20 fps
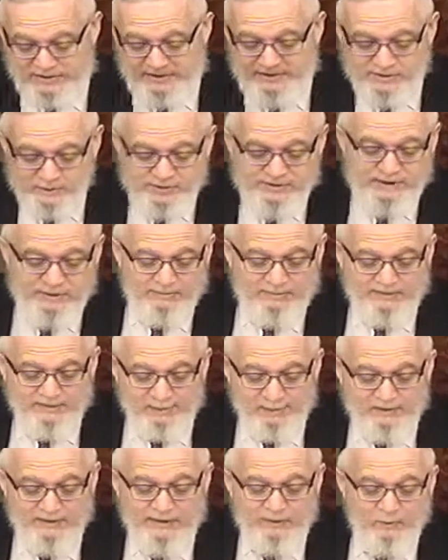as we said
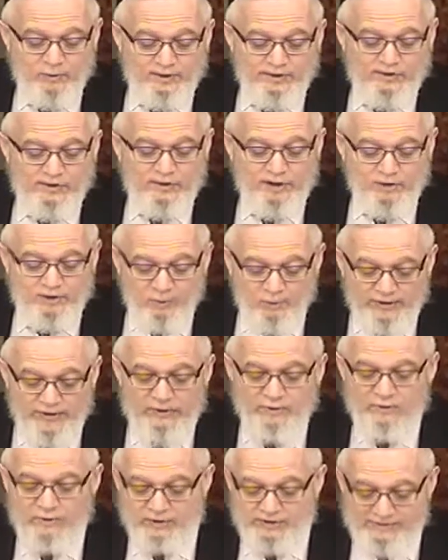before, where he's unaware
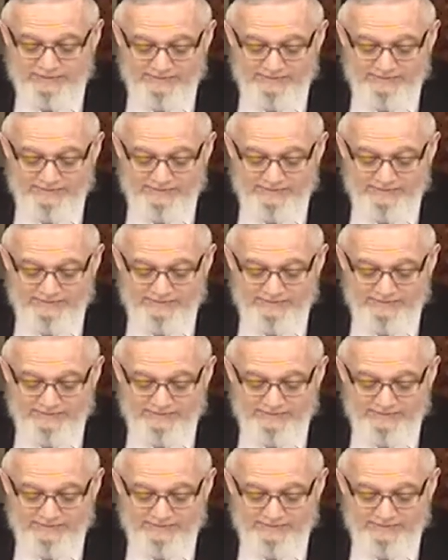because the